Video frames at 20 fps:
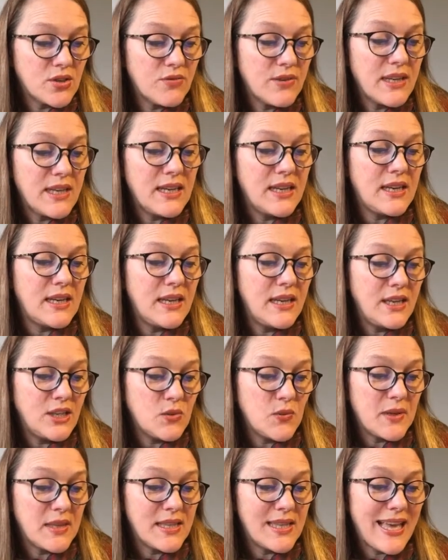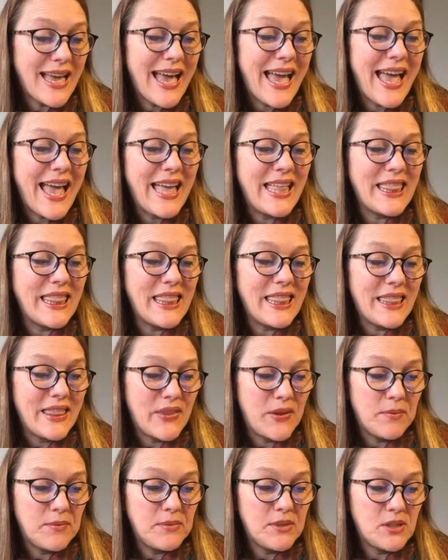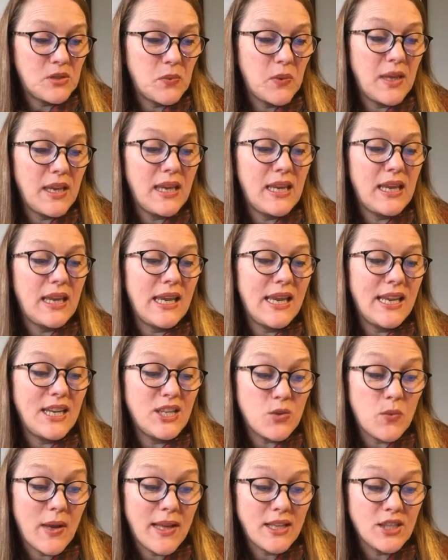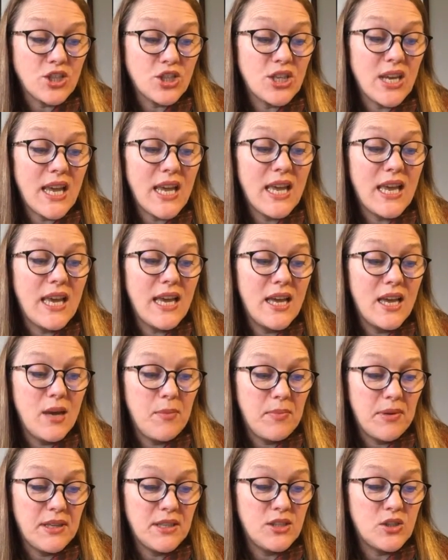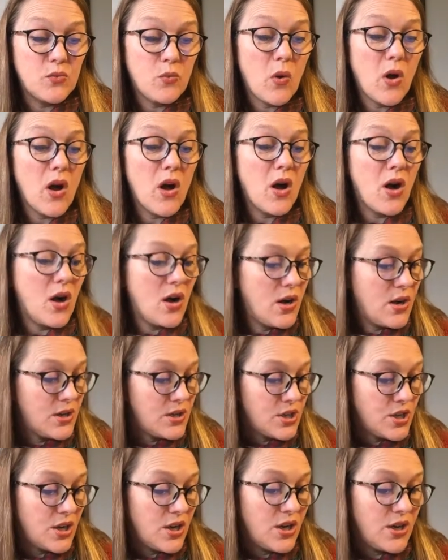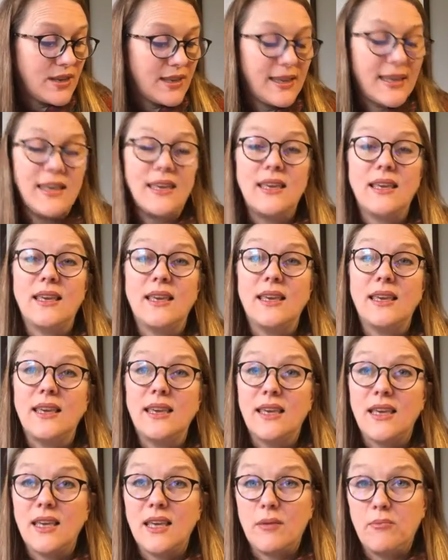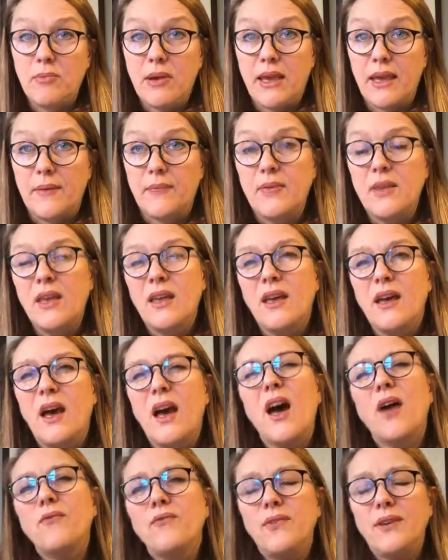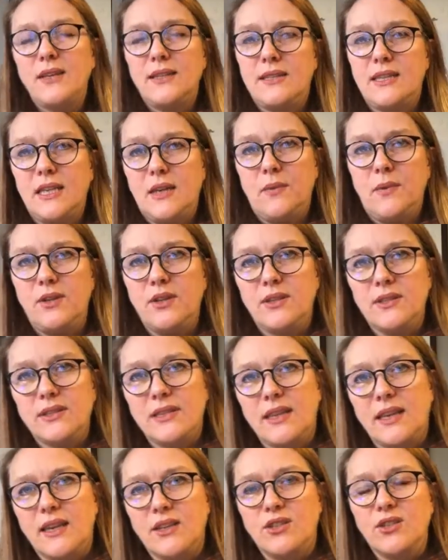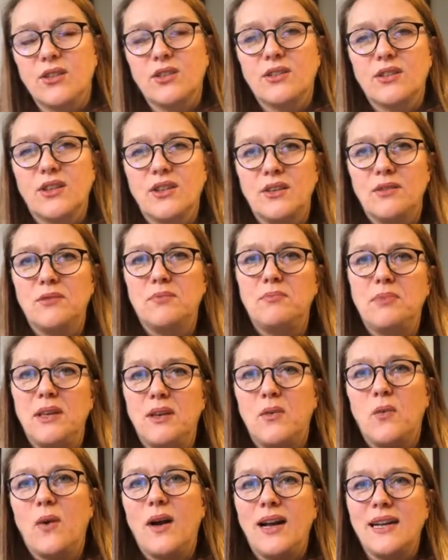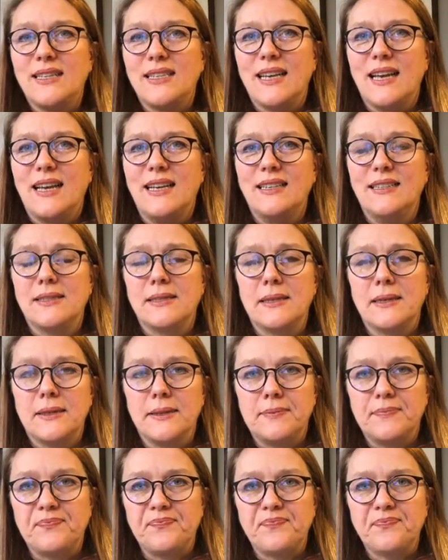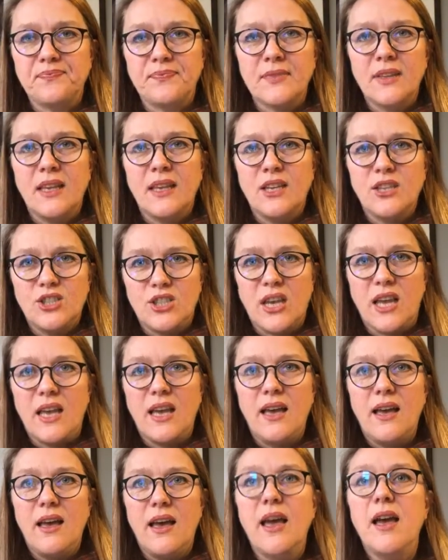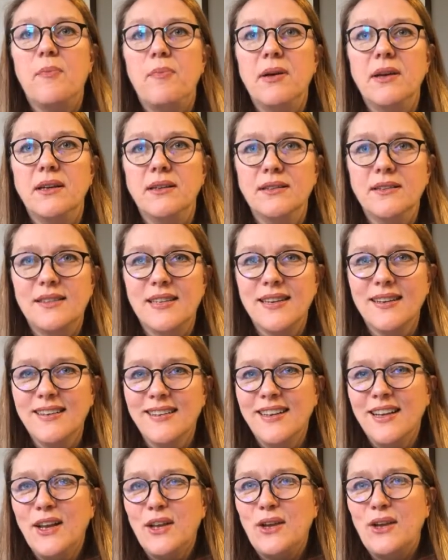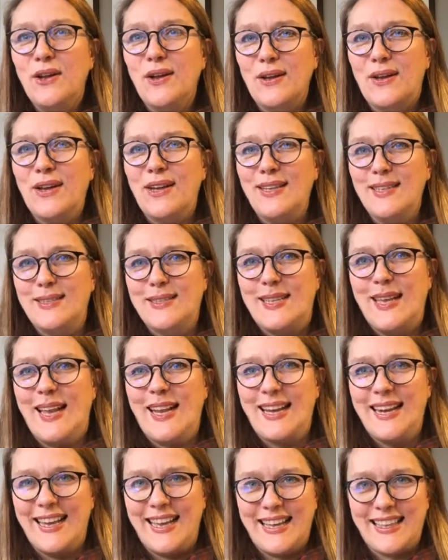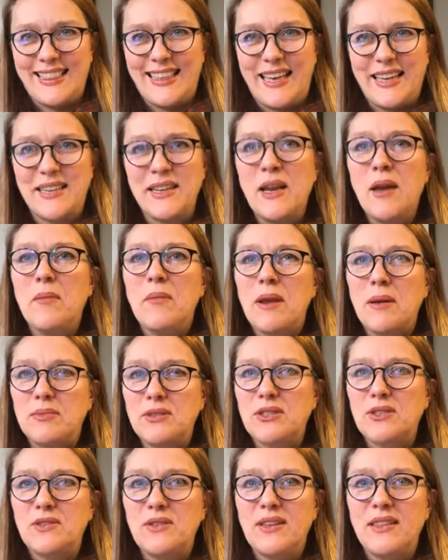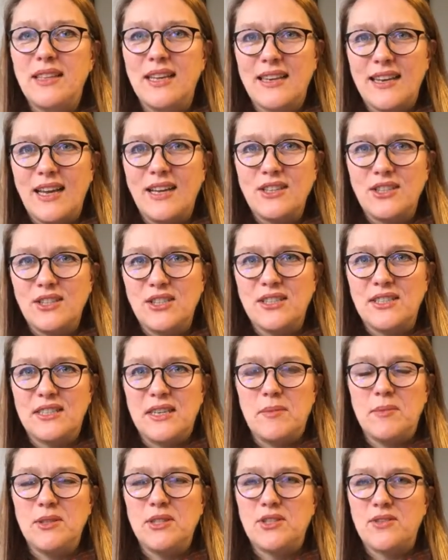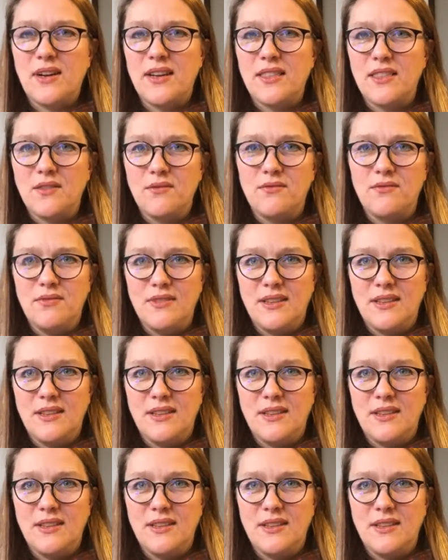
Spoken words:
greet with anthems sweet, while shepherds watch are keeping. Obviously, when you're singing it, you're not going to be quite as shepherds. You're not going to sing like that. I'm just doing that now to just demonstrate the